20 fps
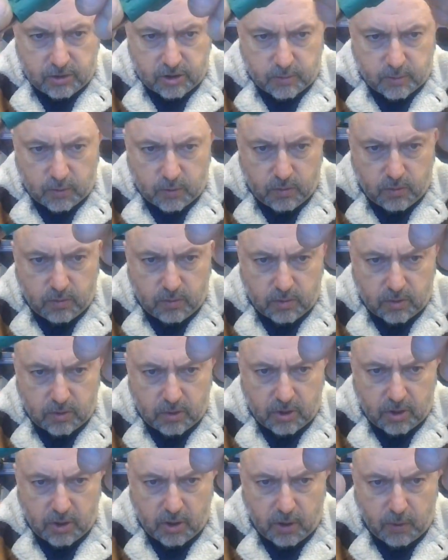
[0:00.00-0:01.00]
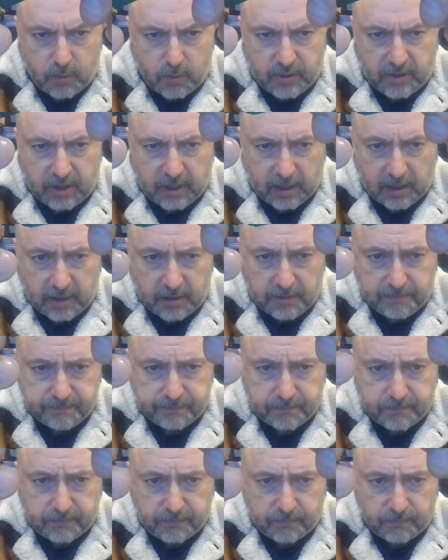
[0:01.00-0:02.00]
dribble glue in there
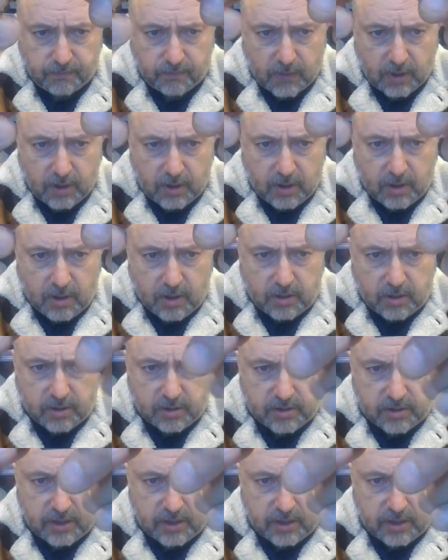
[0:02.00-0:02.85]
to